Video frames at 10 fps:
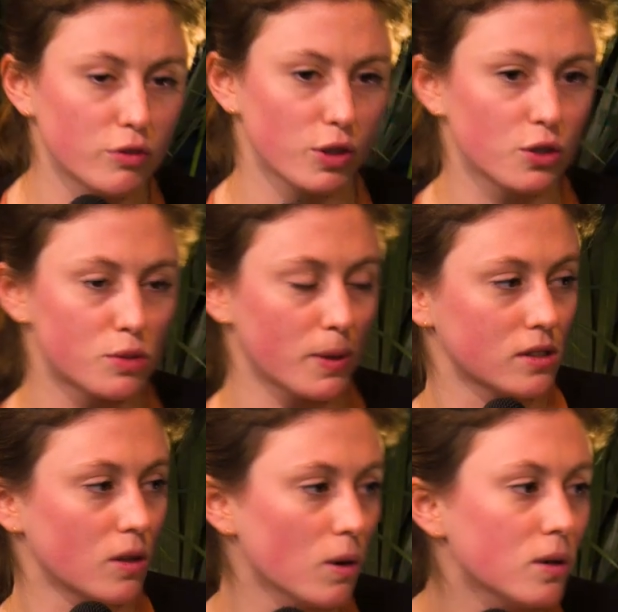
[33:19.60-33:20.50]
with a huge
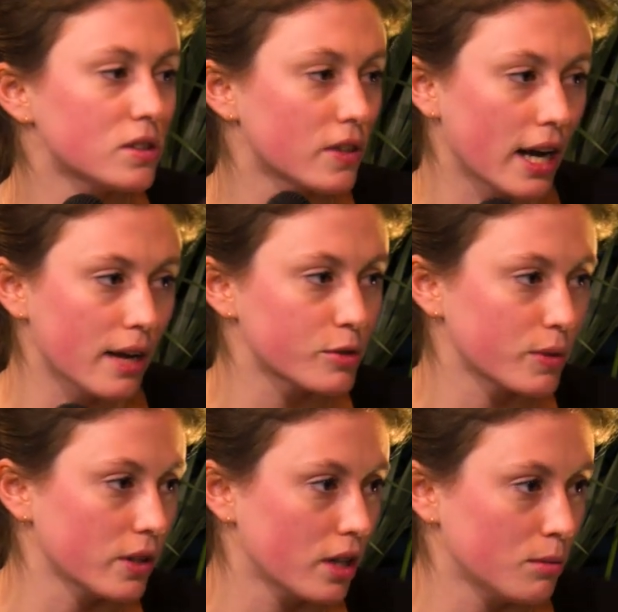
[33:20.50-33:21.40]
personal loan, so it helps
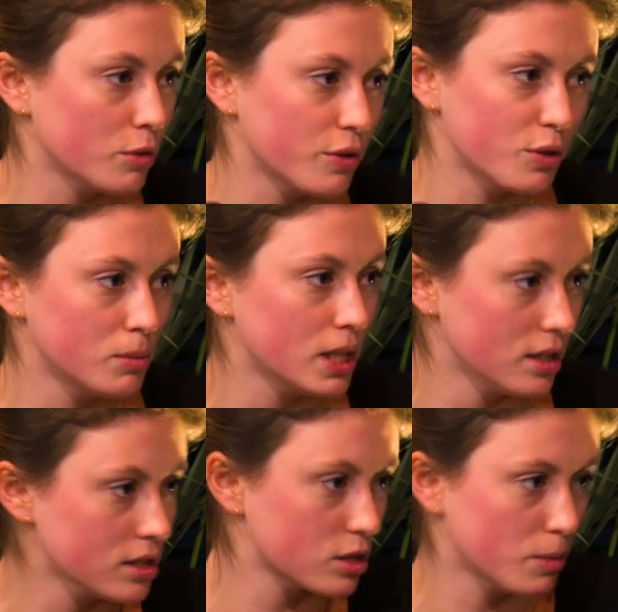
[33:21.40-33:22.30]
when you come with a few
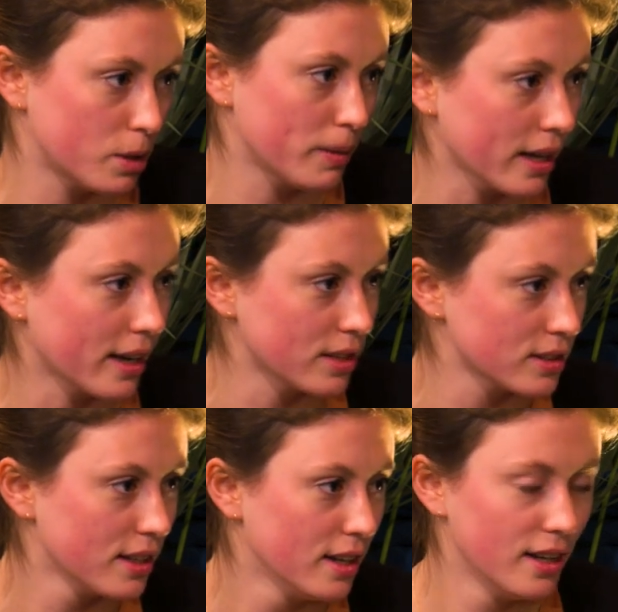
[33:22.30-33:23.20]
millions to open a bank
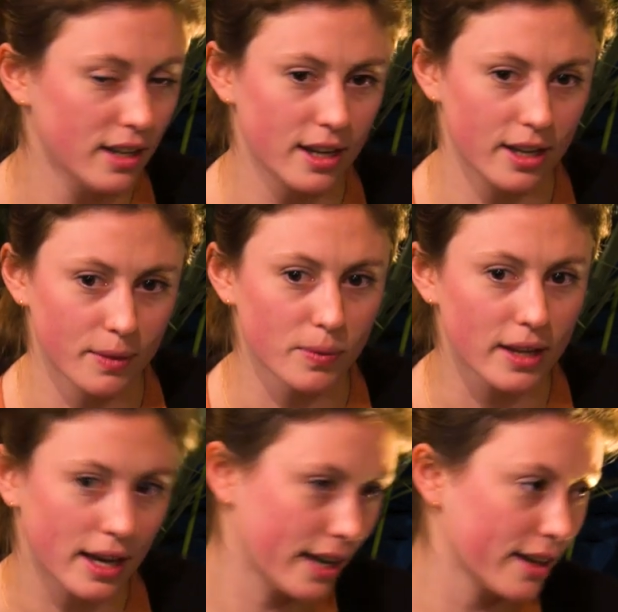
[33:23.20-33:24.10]
account. Um,
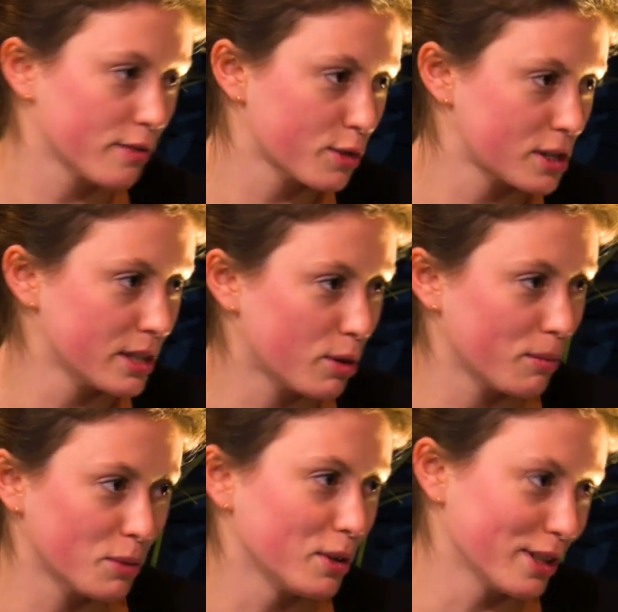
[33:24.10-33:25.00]
I unfortunately
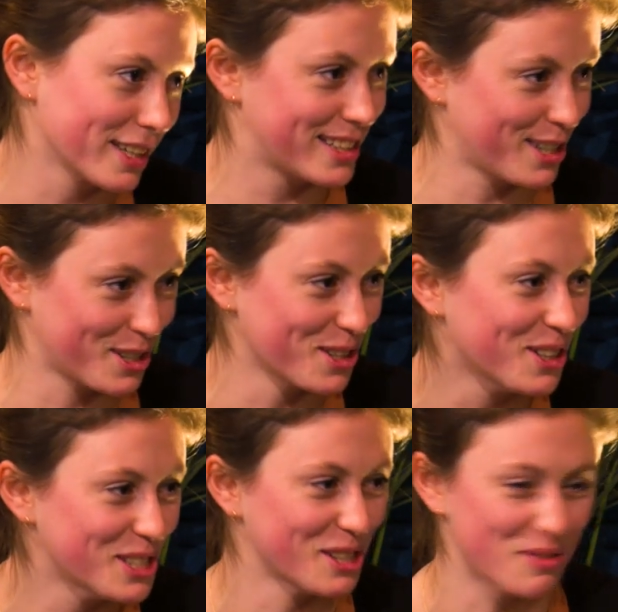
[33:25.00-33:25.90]
probably will not get such a
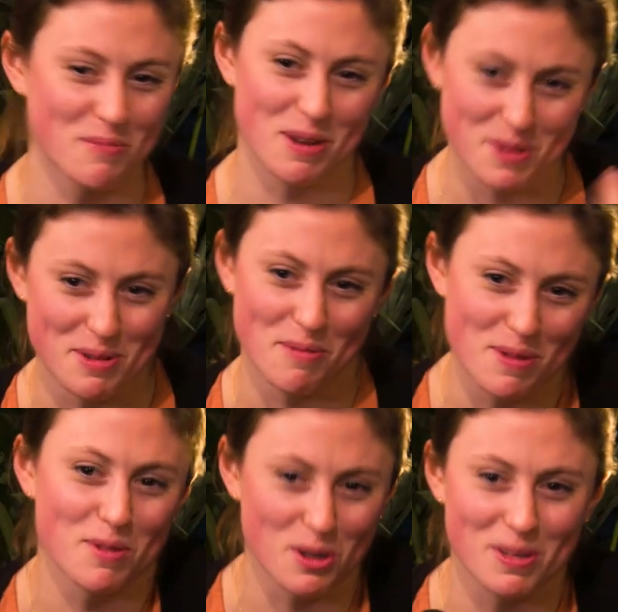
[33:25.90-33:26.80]
loan, so it will be a bit, a
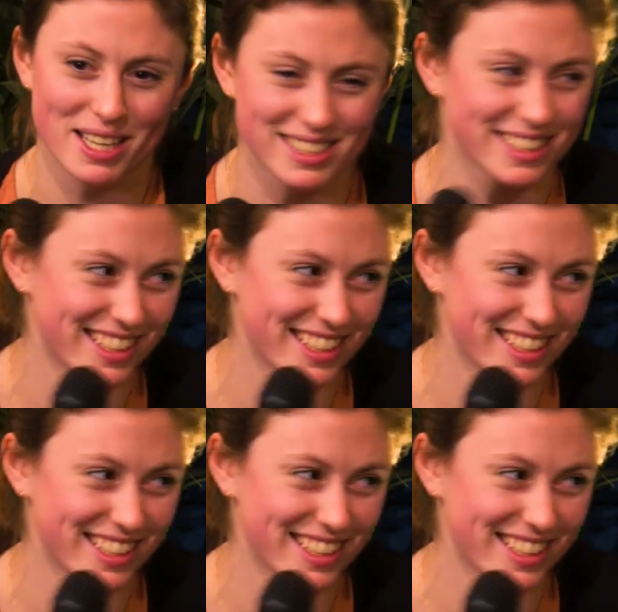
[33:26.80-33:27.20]
bit more complicated.